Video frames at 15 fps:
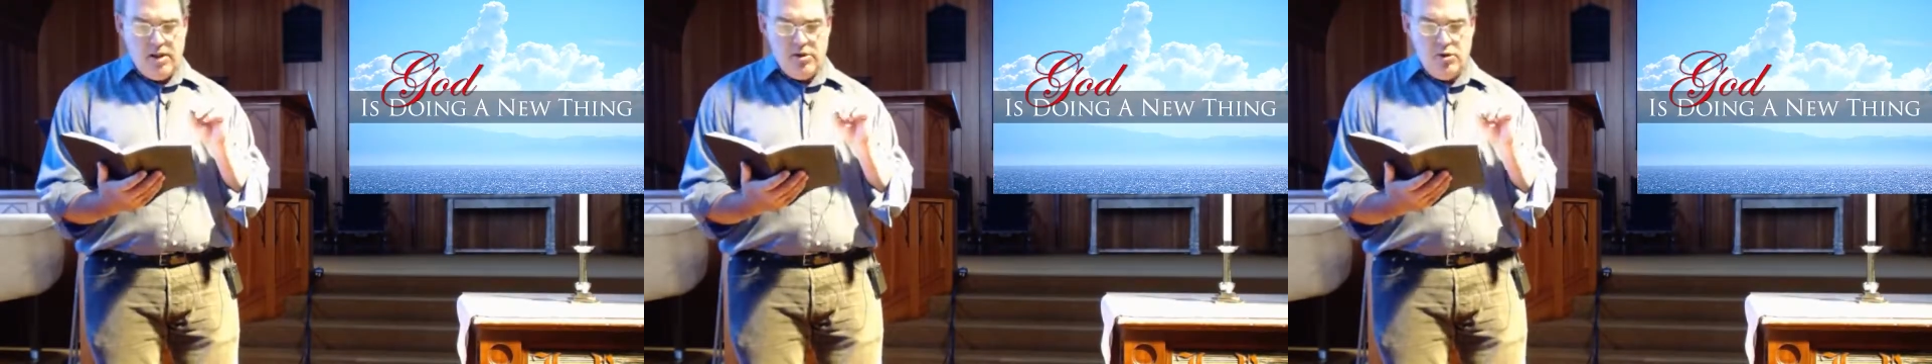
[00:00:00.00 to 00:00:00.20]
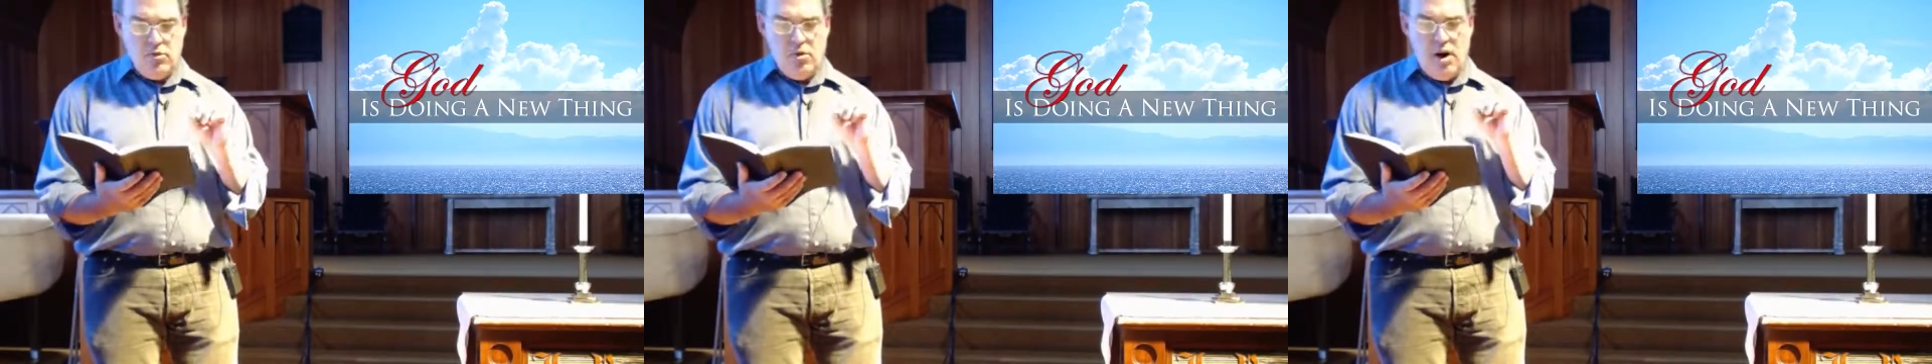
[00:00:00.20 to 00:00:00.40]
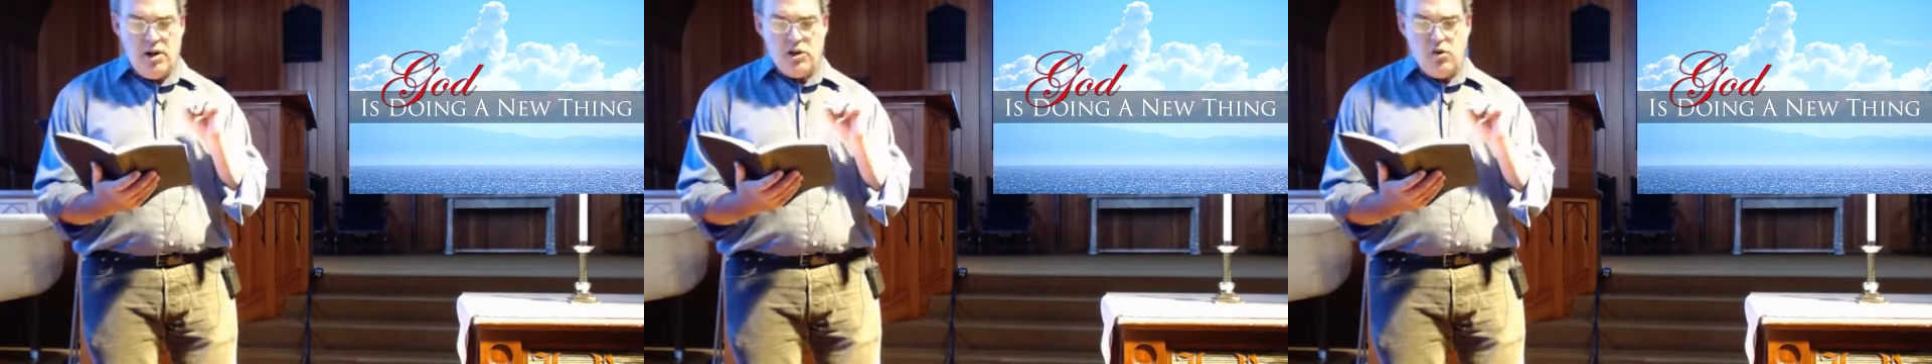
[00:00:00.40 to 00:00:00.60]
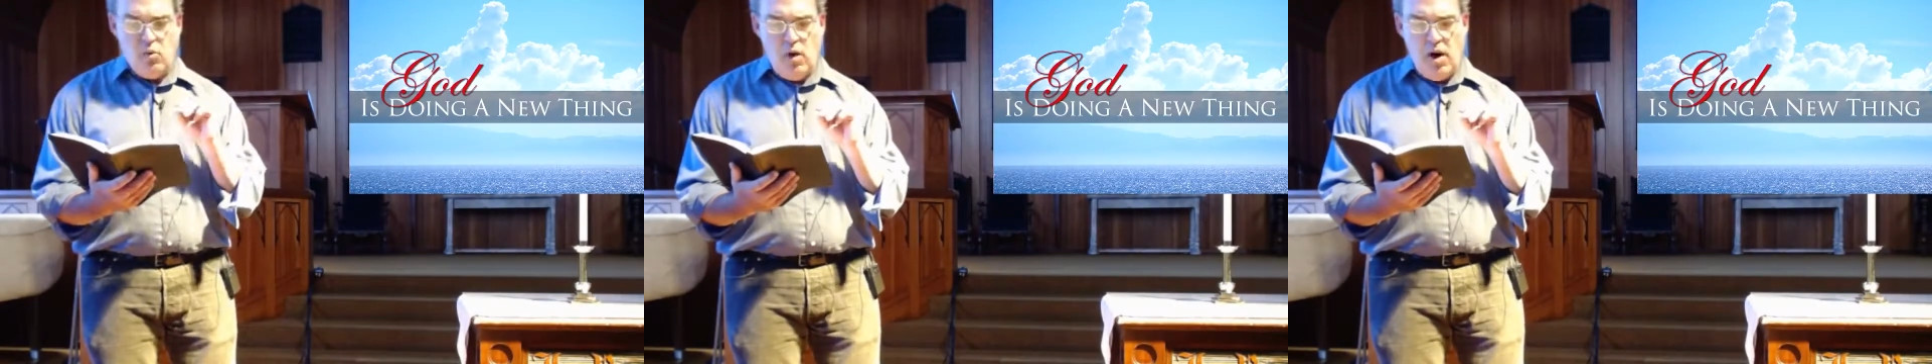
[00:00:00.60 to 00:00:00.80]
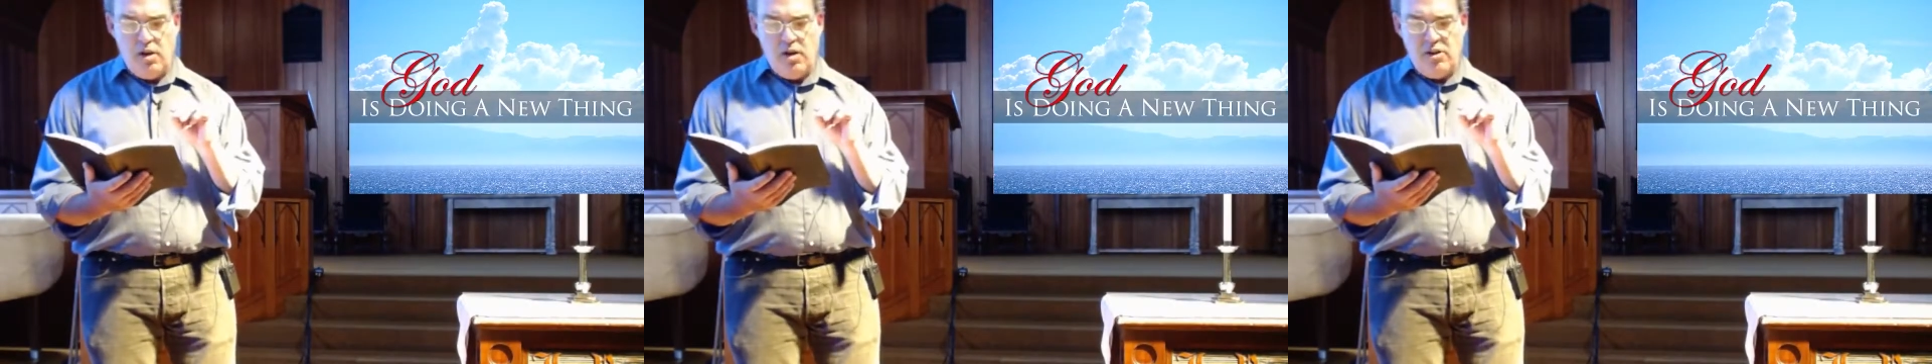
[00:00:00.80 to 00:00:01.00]
do not
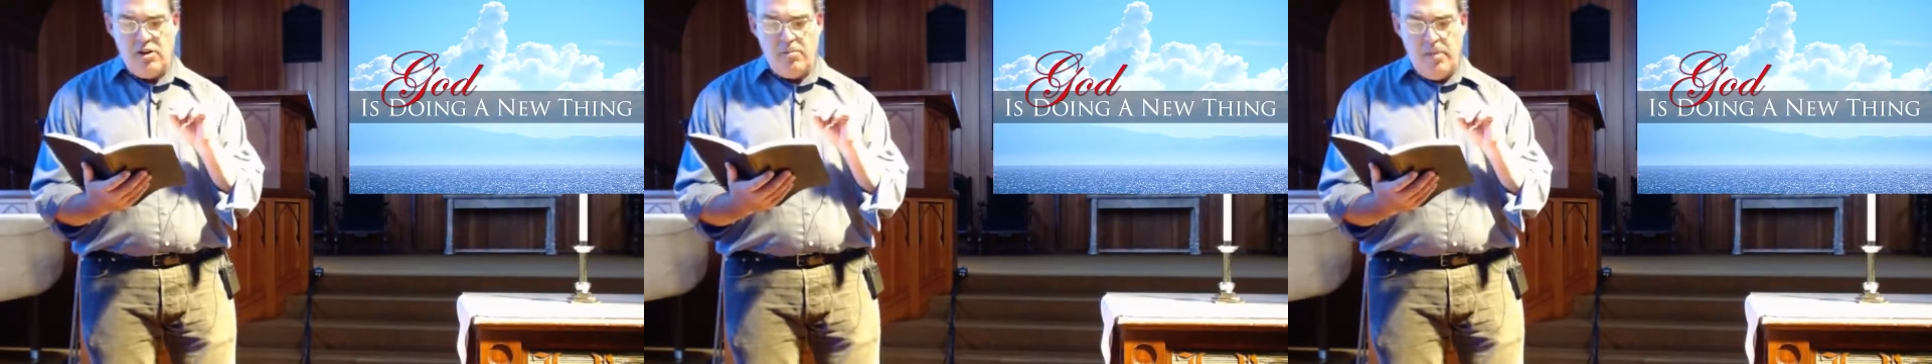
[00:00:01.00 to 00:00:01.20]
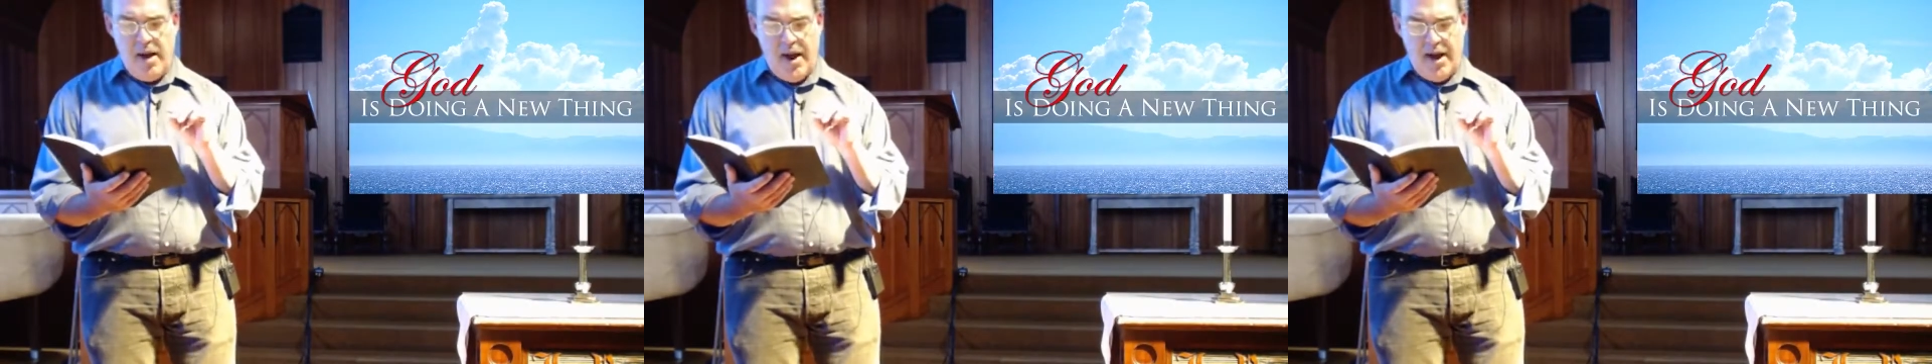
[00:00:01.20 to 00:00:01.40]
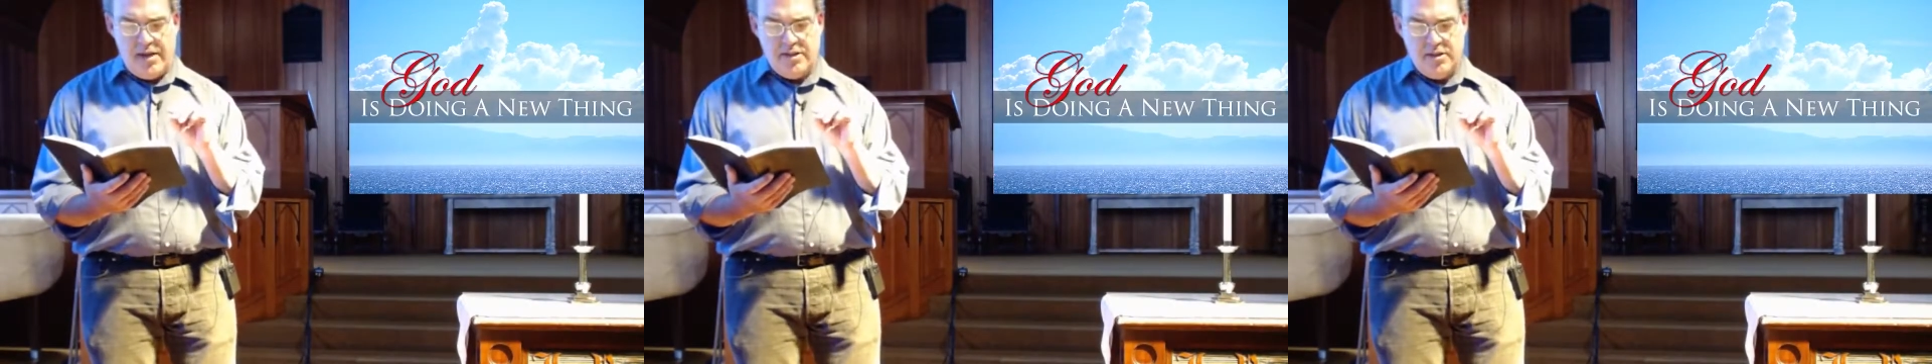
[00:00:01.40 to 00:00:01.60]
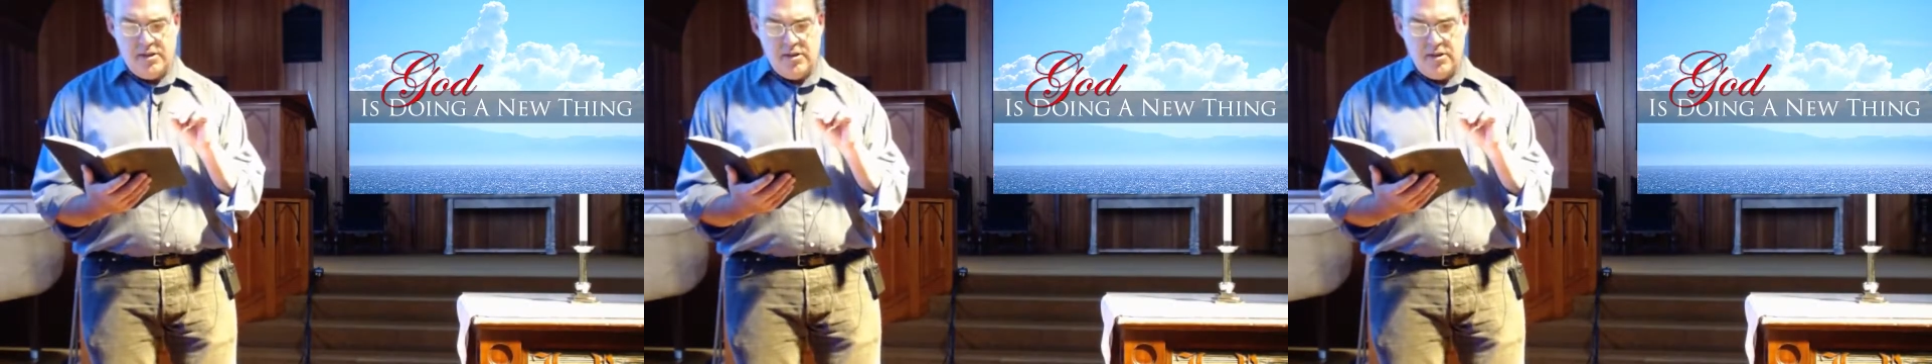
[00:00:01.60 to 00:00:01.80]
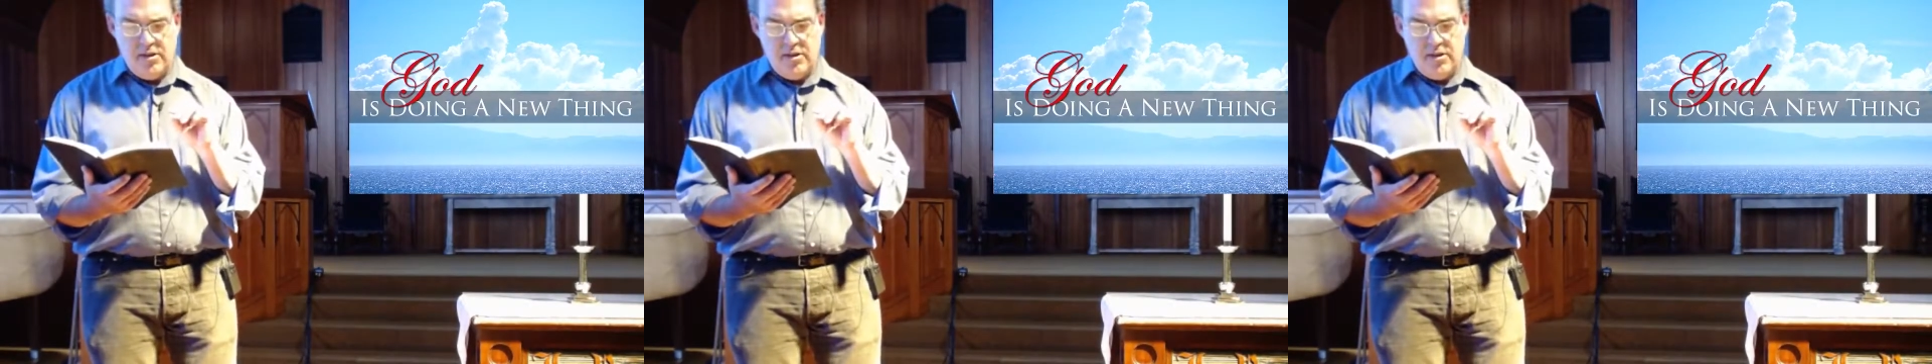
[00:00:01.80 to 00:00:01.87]
dwell on the past.